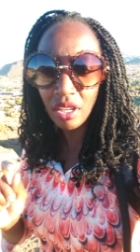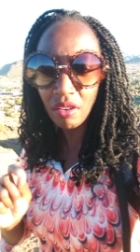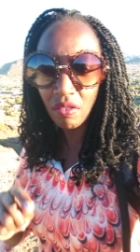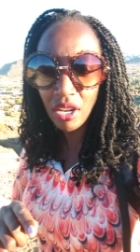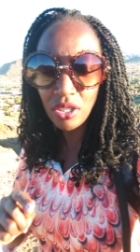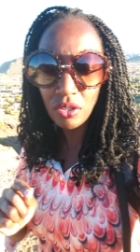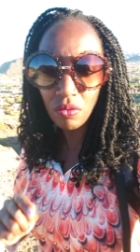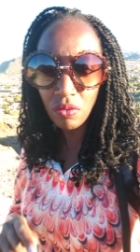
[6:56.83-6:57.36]
The
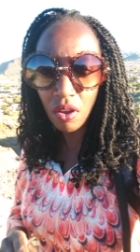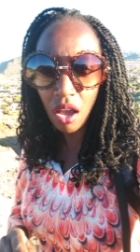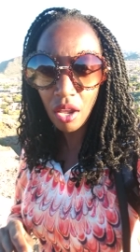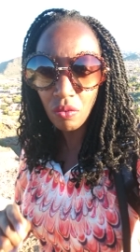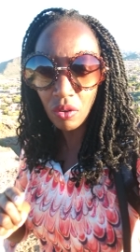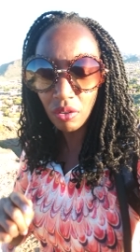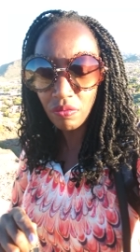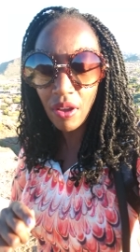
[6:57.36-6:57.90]
grace of
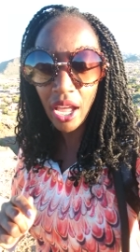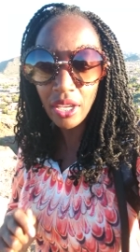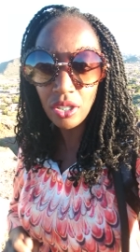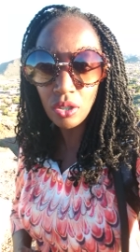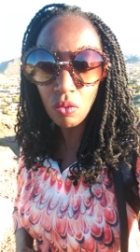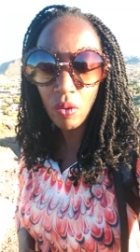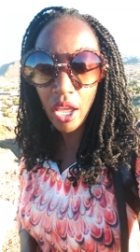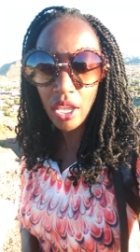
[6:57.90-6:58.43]
God will
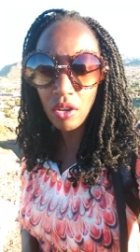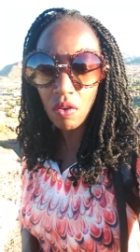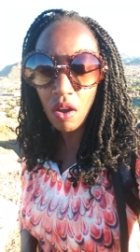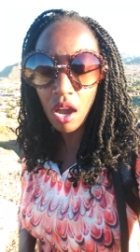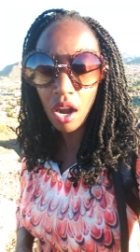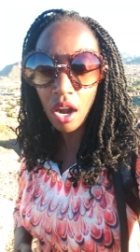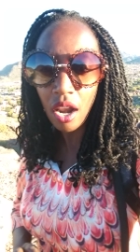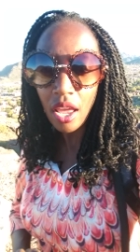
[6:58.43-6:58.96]
find you where you
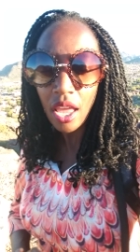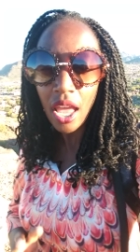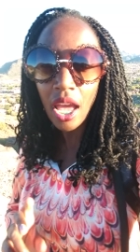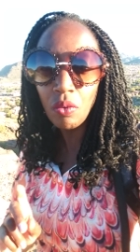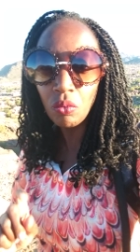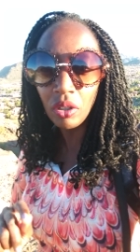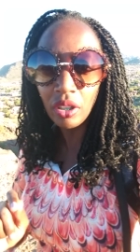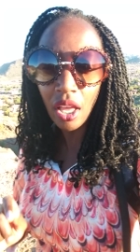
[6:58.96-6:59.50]
are
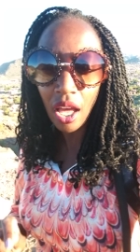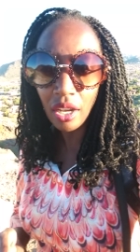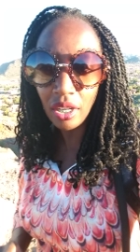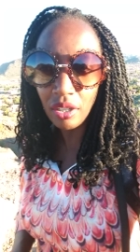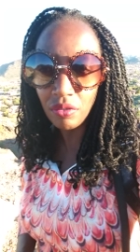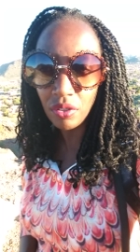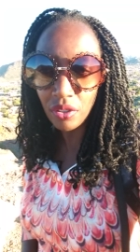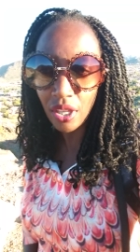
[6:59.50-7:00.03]
and will not
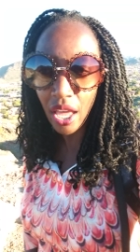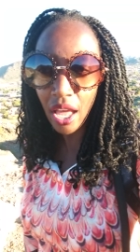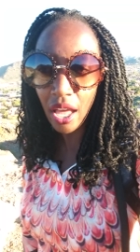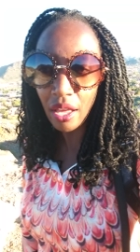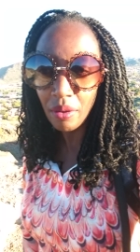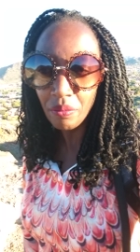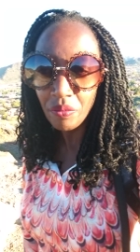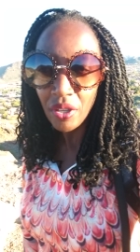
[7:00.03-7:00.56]
leave you
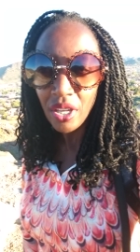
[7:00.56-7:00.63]
there.